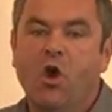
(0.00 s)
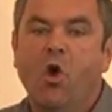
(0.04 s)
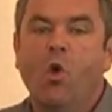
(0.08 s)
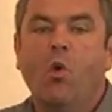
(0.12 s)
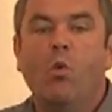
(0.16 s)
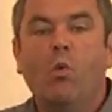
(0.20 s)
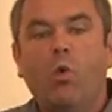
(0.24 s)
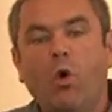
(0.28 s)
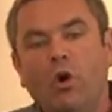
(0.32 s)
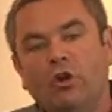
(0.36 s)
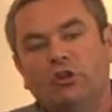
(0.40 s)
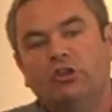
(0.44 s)

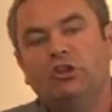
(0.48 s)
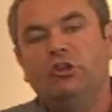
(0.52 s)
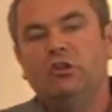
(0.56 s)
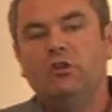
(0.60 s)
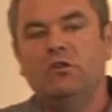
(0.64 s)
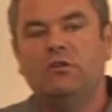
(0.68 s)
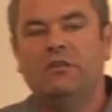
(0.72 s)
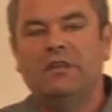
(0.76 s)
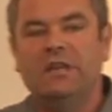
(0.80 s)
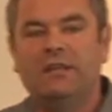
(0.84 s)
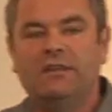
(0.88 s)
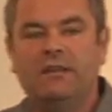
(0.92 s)
What do you
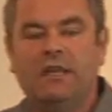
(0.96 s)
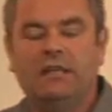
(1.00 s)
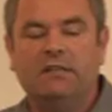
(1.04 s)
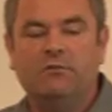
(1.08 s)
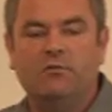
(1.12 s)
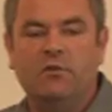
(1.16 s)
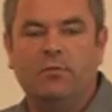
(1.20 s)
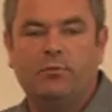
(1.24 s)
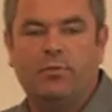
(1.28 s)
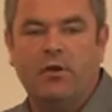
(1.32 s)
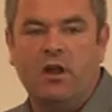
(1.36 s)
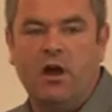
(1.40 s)
think they'd
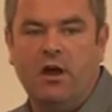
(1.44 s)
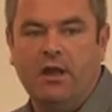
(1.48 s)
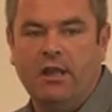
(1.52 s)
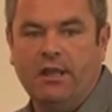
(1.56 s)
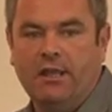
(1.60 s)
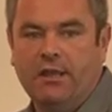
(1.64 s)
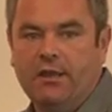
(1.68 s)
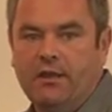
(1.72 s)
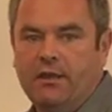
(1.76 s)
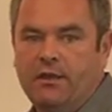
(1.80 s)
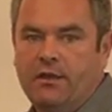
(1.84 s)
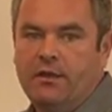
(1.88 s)
reply?